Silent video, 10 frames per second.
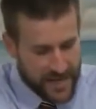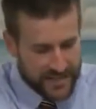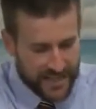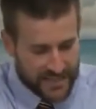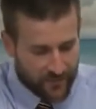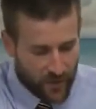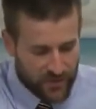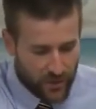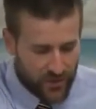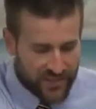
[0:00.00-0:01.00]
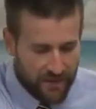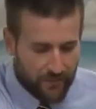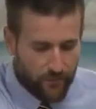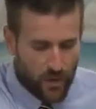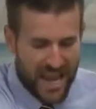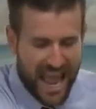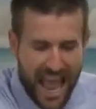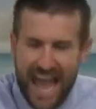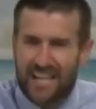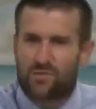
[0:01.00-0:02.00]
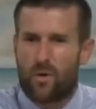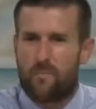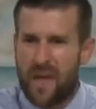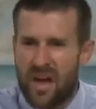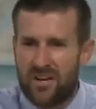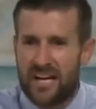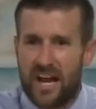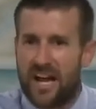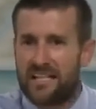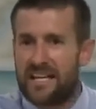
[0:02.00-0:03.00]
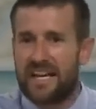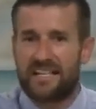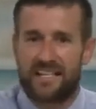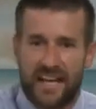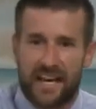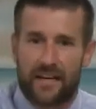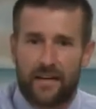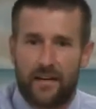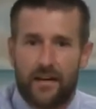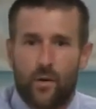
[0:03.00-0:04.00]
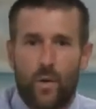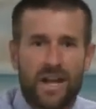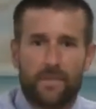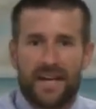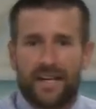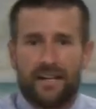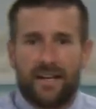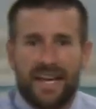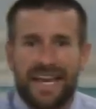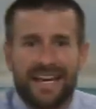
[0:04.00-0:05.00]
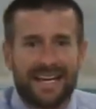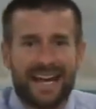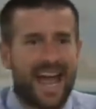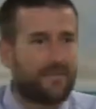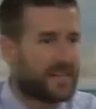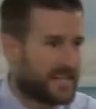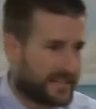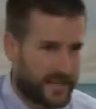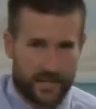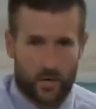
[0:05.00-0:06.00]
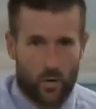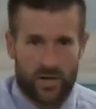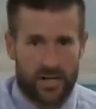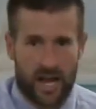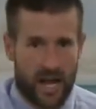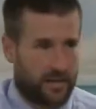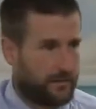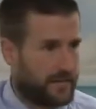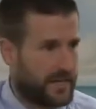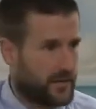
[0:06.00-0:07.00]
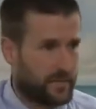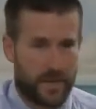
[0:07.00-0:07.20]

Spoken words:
He says in verse 37, for he addeth rebellion unto his sin. Wait a minute. He didn't have any sin, according to God, that he was